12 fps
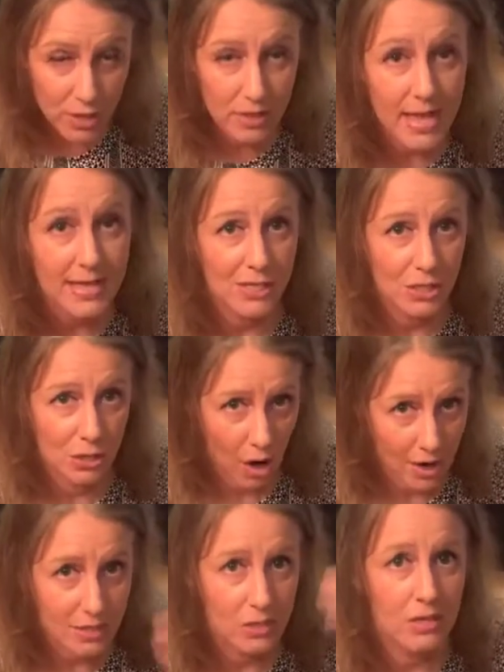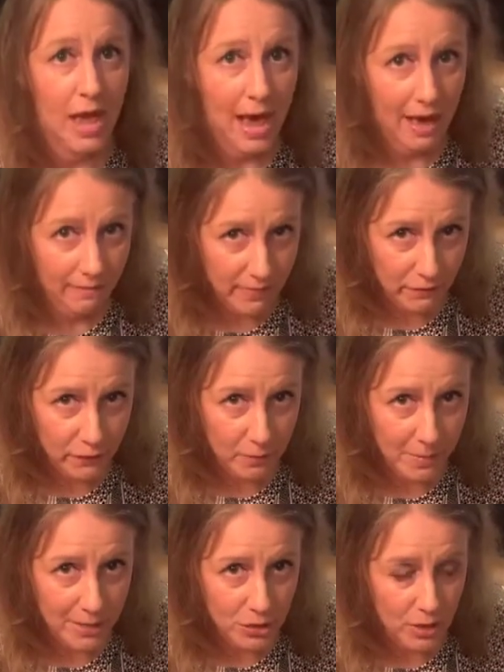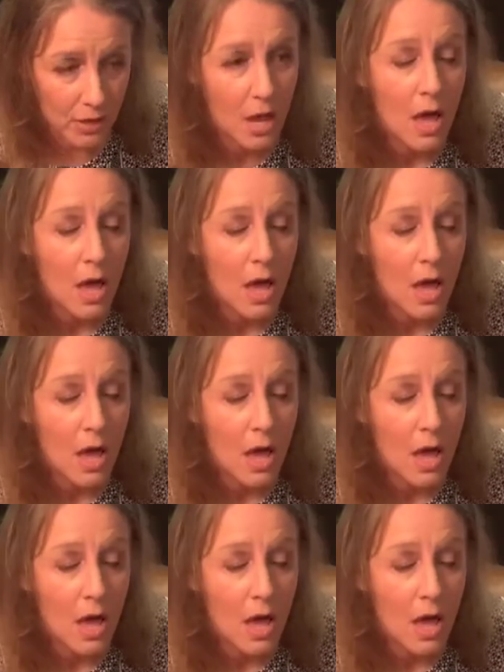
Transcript: they start to have inflammation.